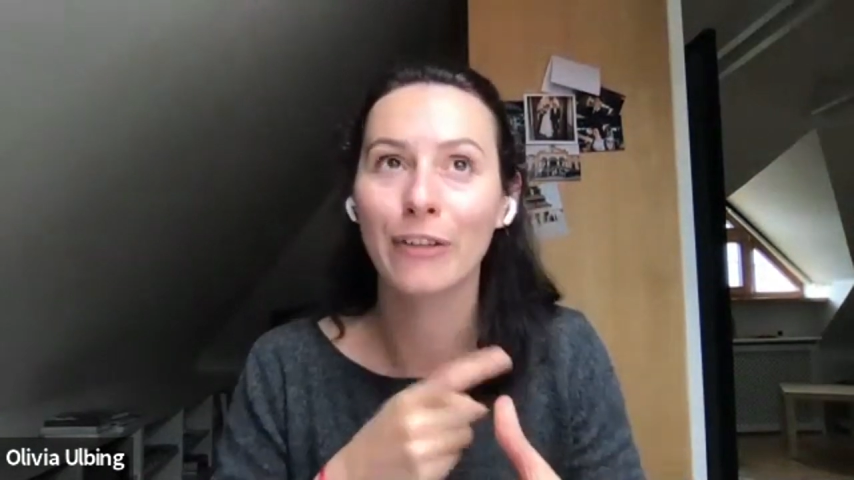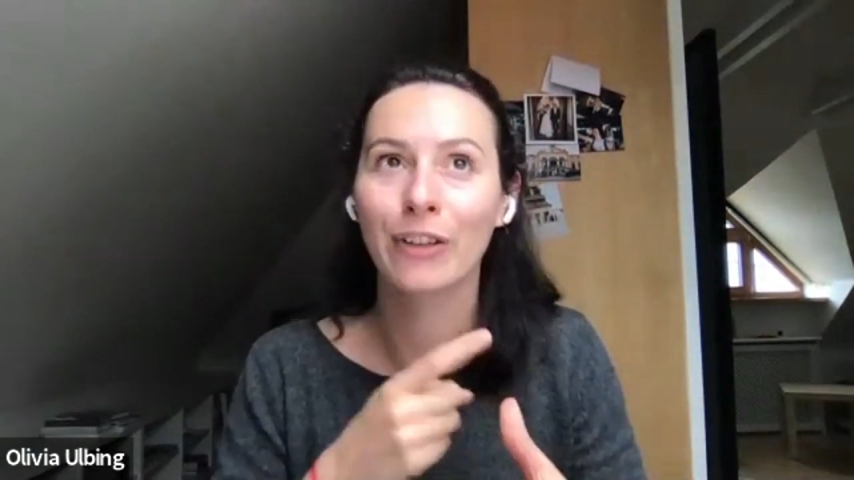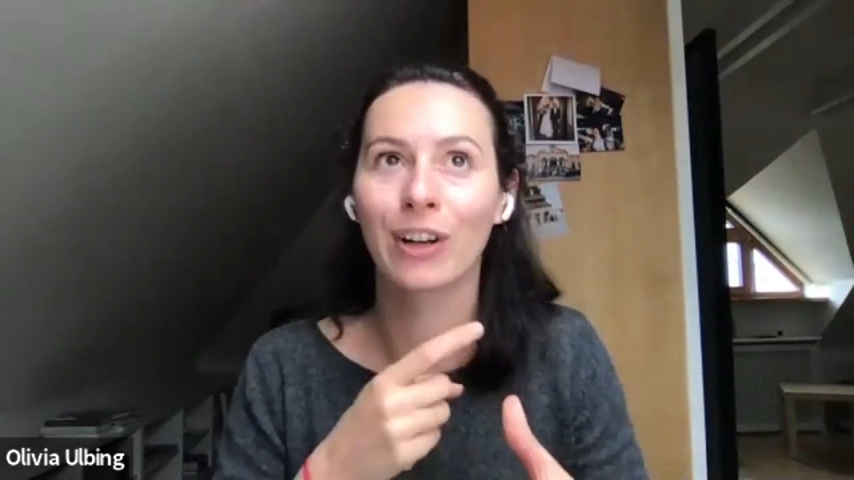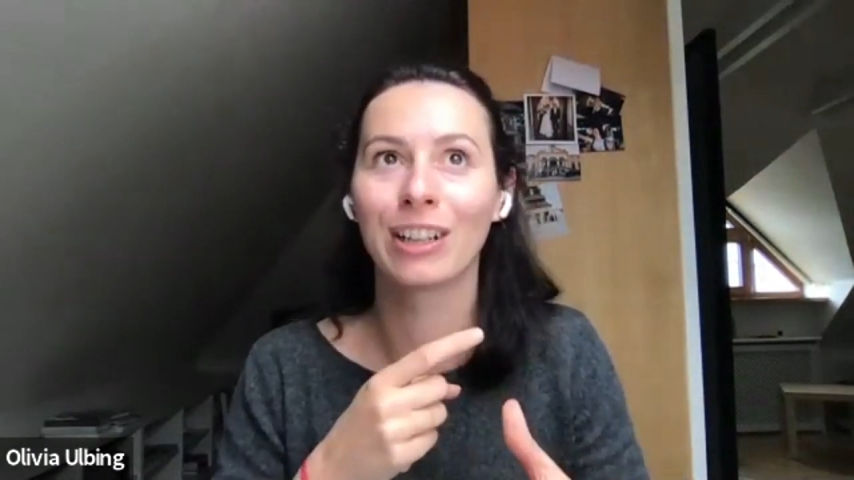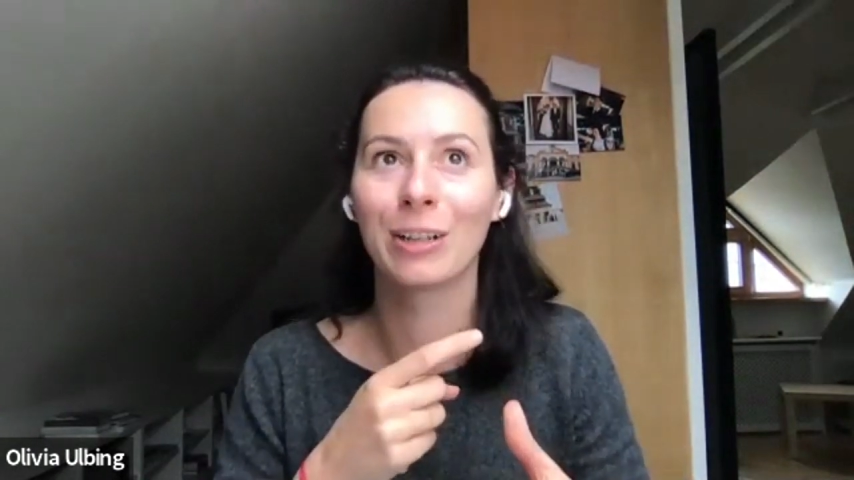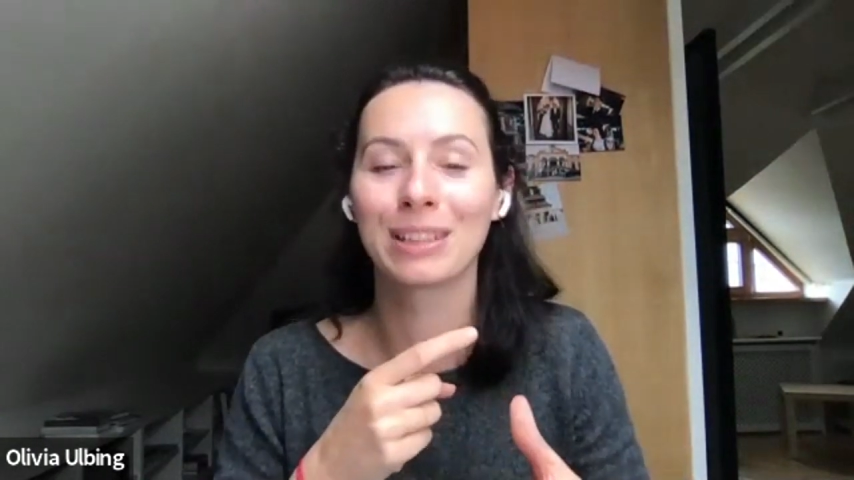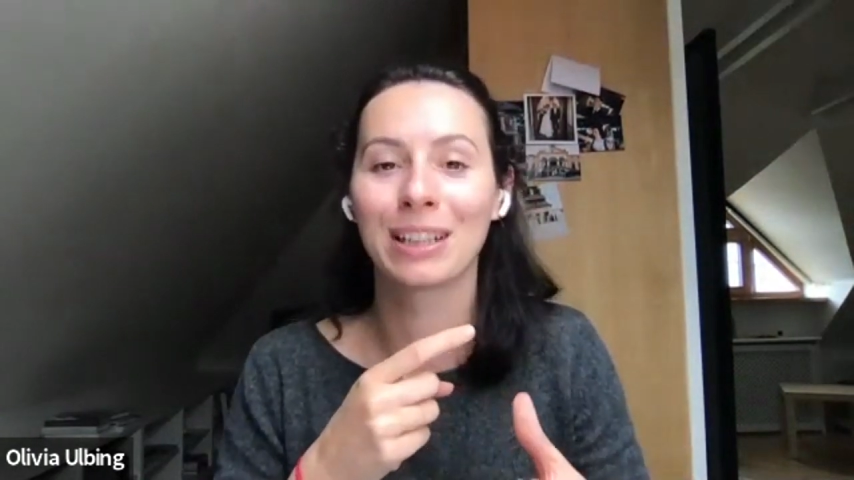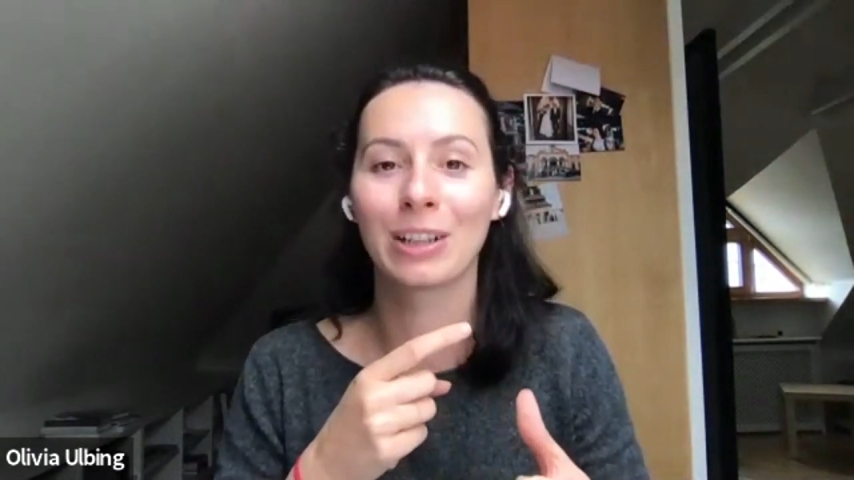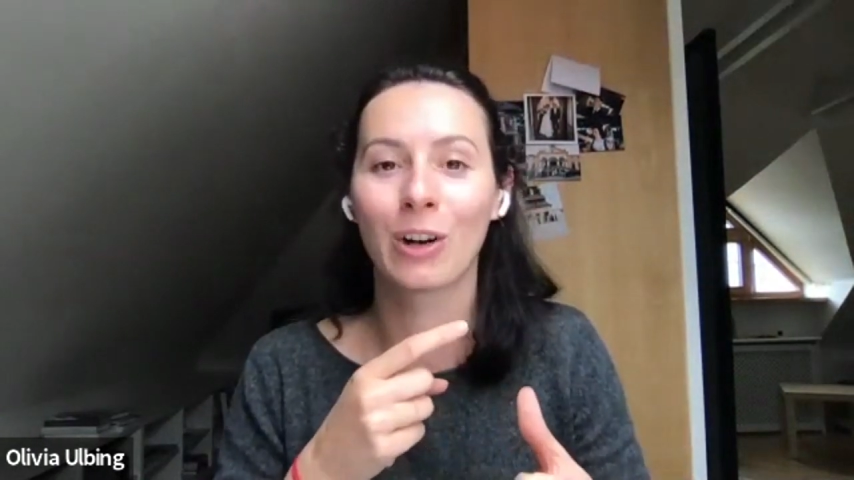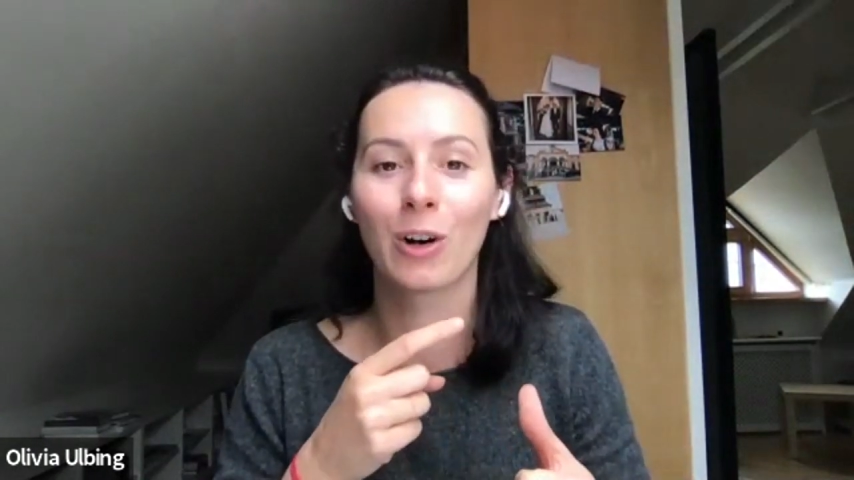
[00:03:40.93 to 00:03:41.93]
condoms
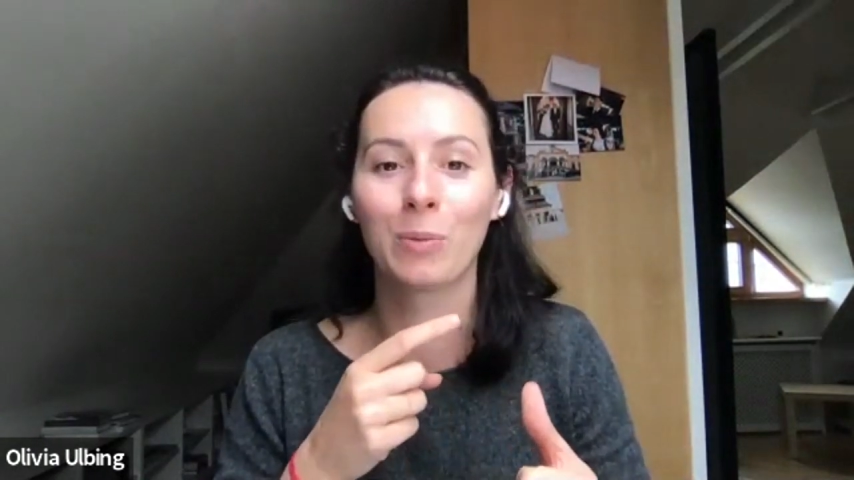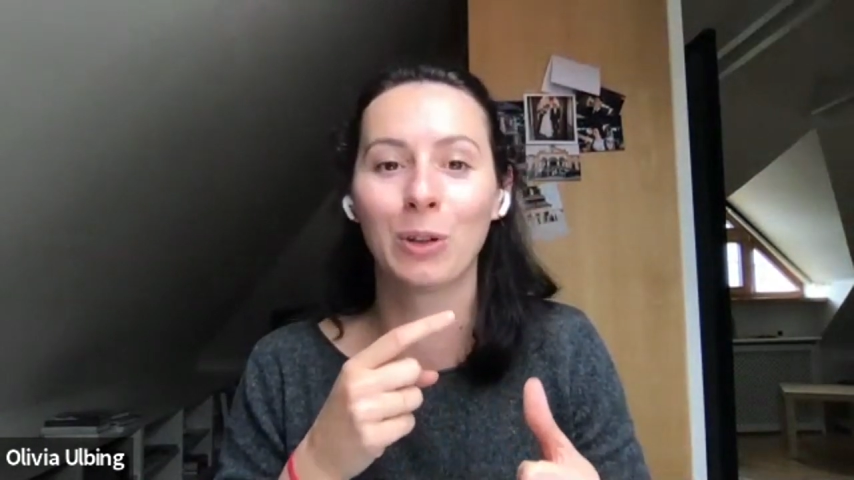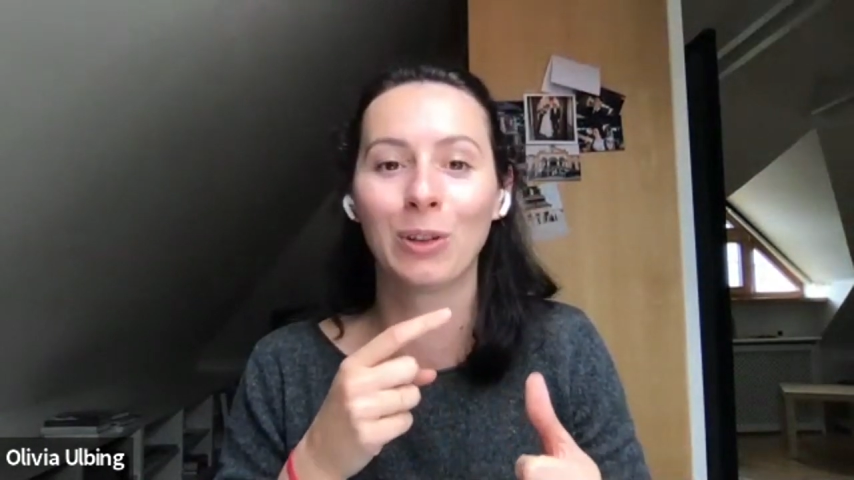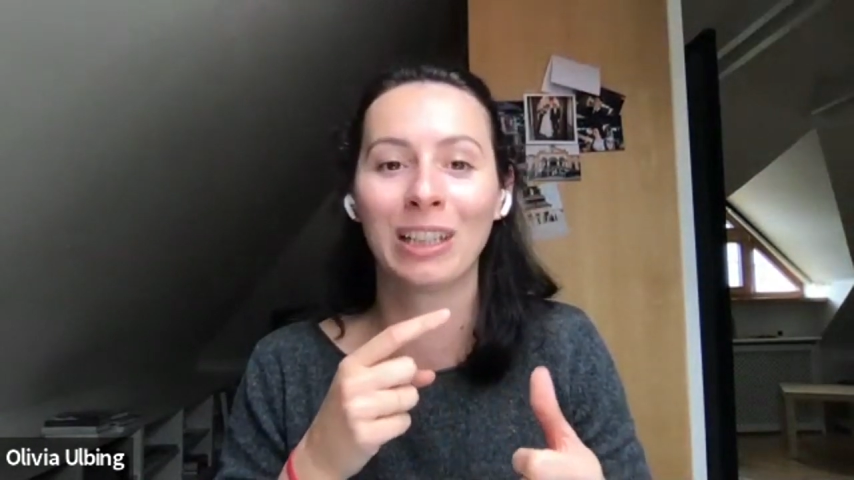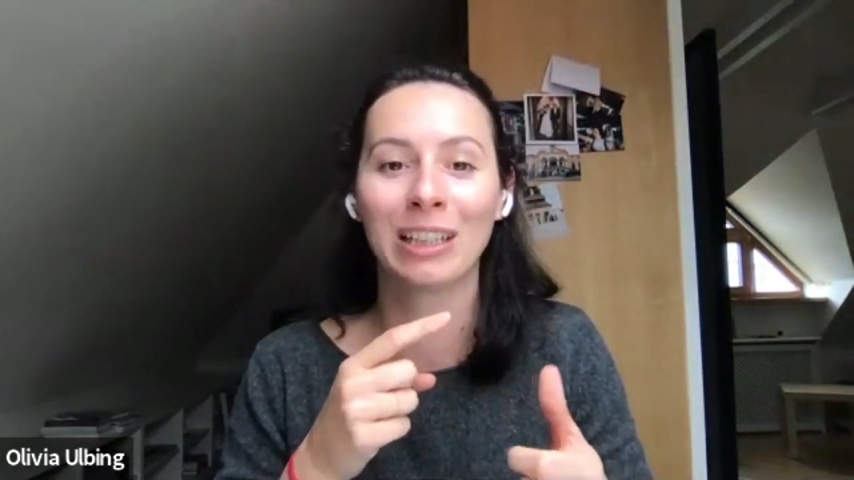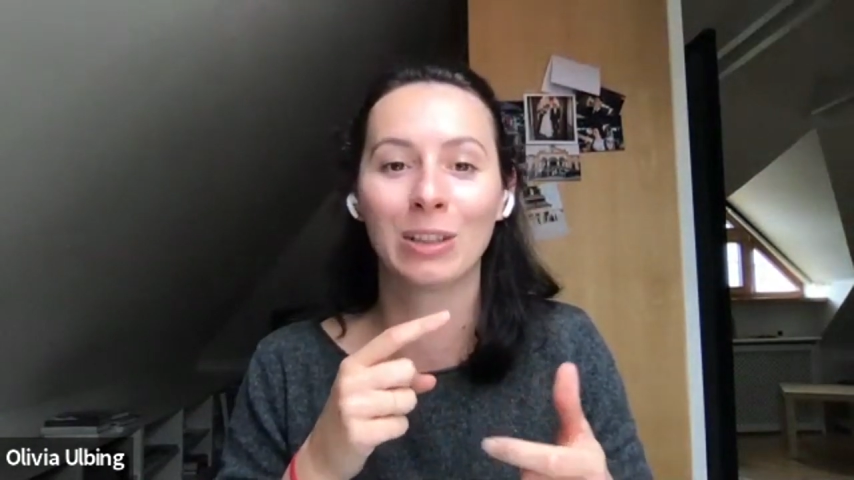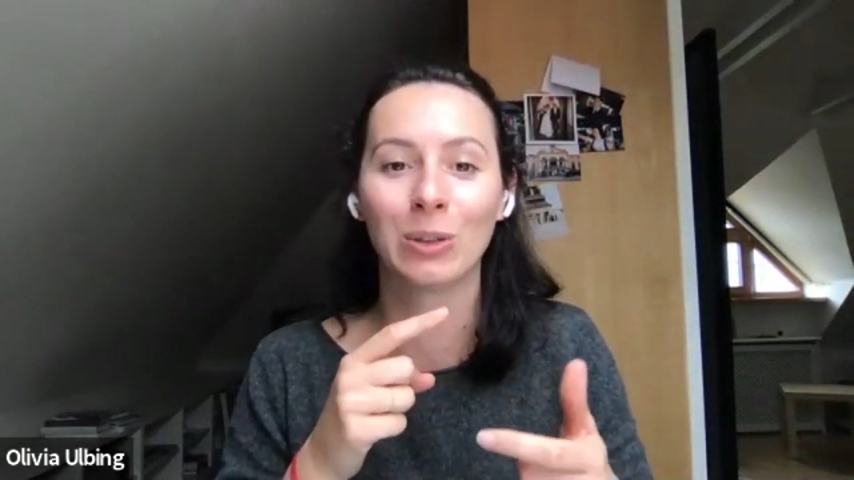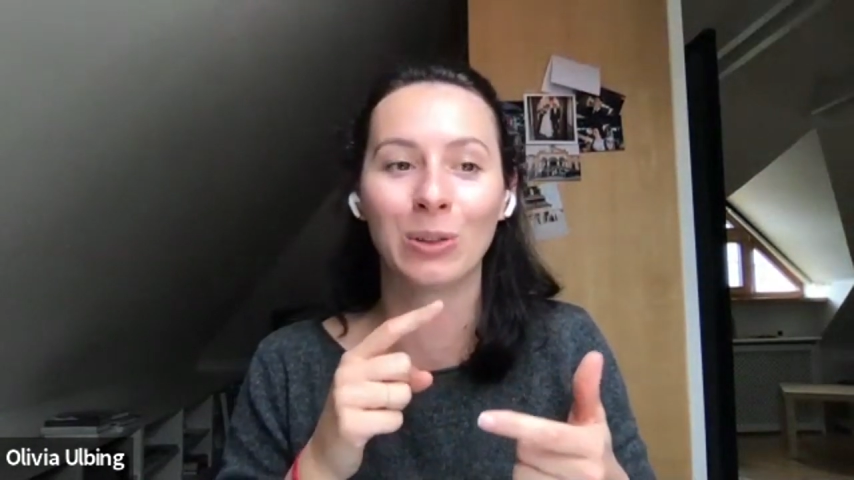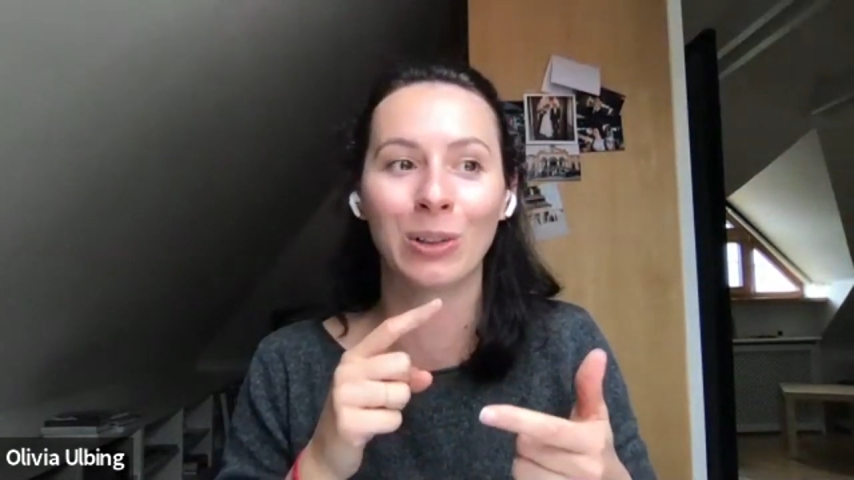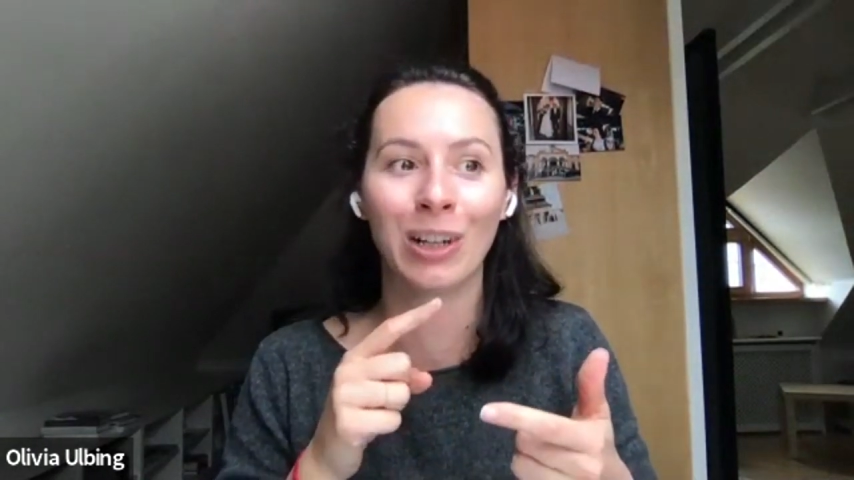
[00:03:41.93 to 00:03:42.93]
at home. You need
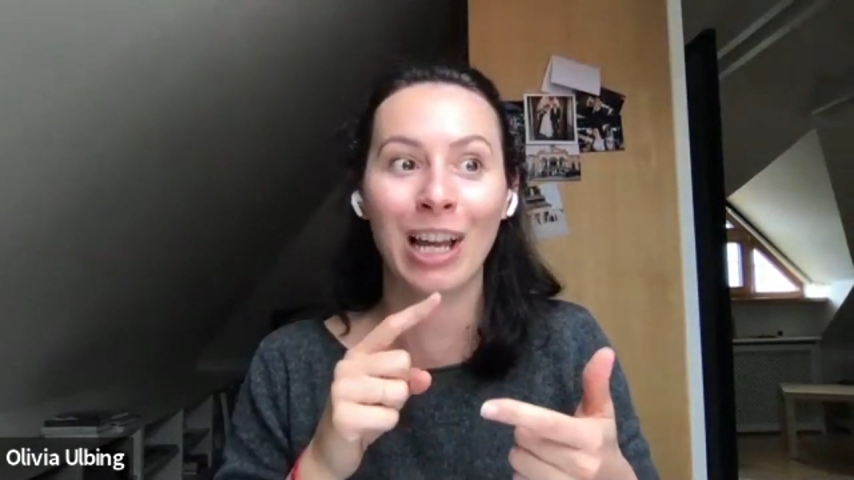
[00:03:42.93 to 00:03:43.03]
to